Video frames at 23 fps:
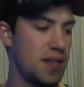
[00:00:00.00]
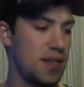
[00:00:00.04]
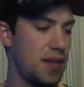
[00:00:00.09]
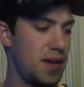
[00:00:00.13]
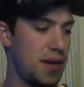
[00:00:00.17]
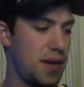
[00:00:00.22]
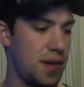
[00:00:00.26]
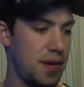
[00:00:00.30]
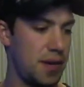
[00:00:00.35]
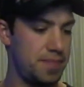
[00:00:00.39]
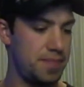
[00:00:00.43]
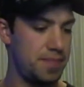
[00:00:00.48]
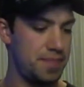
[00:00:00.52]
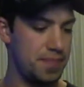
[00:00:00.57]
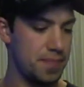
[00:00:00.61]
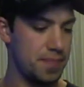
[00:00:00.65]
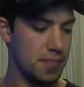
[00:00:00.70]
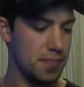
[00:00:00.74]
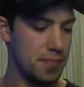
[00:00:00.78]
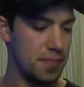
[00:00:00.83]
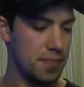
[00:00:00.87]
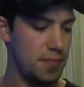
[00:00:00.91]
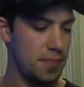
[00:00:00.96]

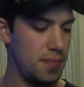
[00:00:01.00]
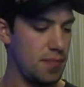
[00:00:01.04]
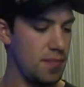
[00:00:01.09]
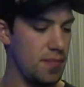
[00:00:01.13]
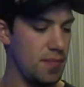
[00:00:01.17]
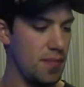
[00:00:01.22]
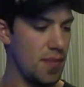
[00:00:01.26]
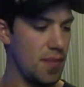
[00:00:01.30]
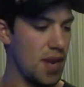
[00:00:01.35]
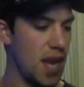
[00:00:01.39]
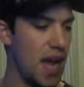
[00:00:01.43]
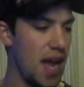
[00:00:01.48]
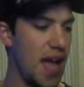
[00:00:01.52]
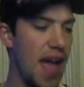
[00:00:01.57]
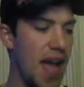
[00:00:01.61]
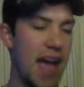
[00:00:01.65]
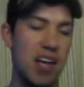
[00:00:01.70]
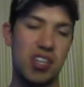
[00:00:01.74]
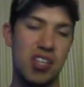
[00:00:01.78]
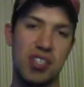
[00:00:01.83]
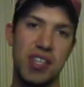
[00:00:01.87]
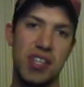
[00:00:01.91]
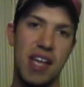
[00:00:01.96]
I
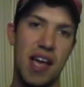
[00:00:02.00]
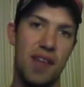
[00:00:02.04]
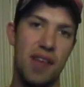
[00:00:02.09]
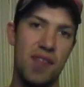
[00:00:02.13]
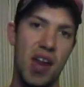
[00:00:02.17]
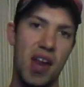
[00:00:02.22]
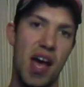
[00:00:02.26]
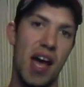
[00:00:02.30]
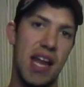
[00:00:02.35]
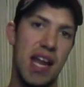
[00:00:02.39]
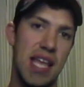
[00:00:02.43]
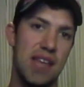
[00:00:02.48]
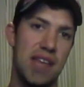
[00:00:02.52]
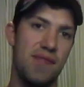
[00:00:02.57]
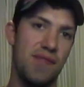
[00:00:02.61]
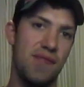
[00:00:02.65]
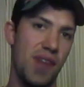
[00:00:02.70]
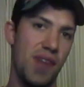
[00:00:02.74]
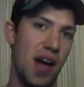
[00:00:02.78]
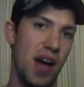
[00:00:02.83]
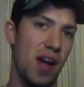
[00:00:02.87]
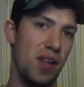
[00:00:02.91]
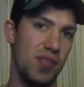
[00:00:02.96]
actually have not even
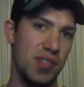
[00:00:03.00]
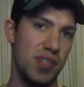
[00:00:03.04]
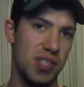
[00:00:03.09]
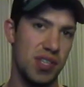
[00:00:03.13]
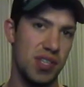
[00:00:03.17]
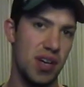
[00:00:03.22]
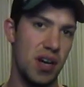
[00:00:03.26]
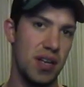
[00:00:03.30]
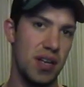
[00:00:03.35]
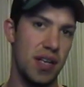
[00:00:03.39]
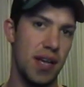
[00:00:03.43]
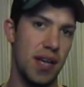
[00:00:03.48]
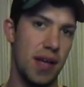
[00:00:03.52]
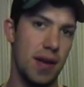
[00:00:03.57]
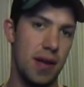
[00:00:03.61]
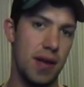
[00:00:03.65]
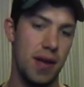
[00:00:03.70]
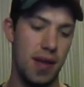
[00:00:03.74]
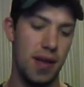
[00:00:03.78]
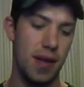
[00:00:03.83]
fired this gun yet.